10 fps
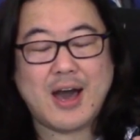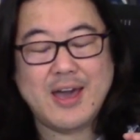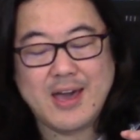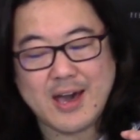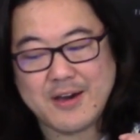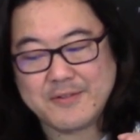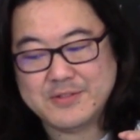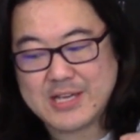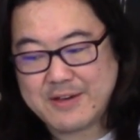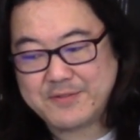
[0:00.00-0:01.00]
I
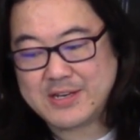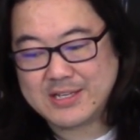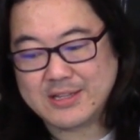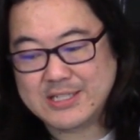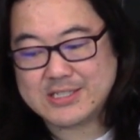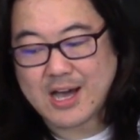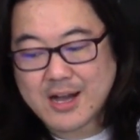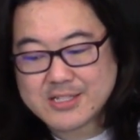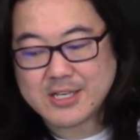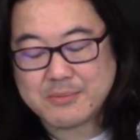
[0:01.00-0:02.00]
have definitely
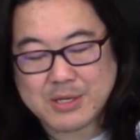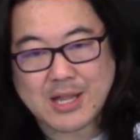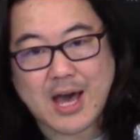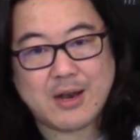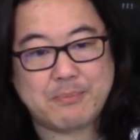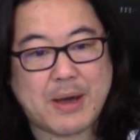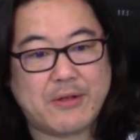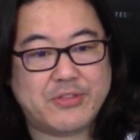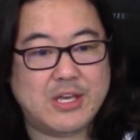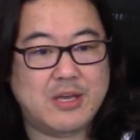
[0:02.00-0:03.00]
talked to him a lot
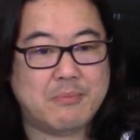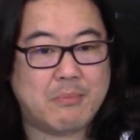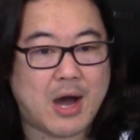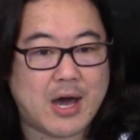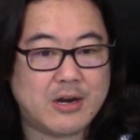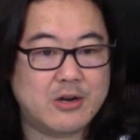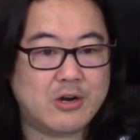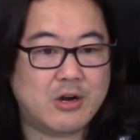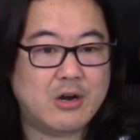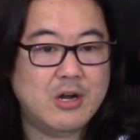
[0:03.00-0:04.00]
about the
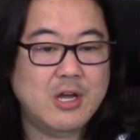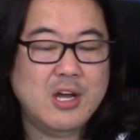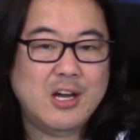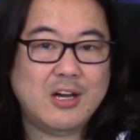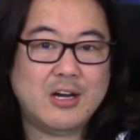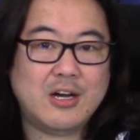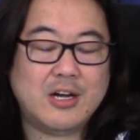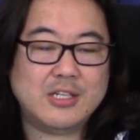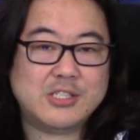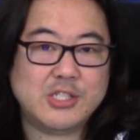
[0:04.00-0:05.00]
monitor
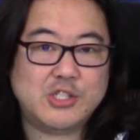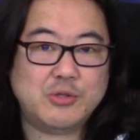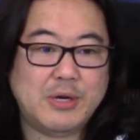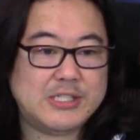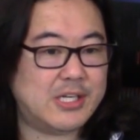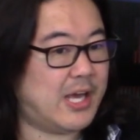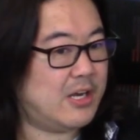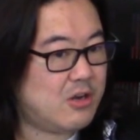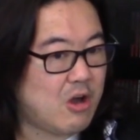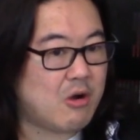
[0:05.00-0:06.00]
uh, situation.
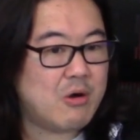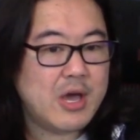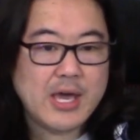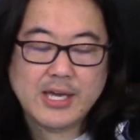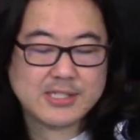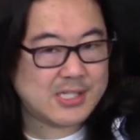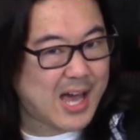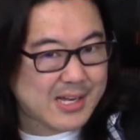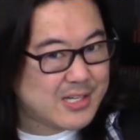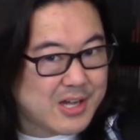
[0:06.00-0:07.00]
And no, he's
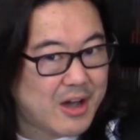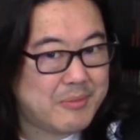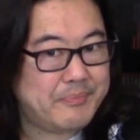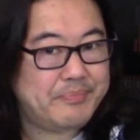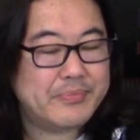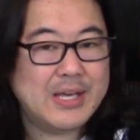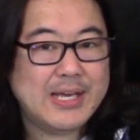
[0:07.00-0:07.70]
not dumb.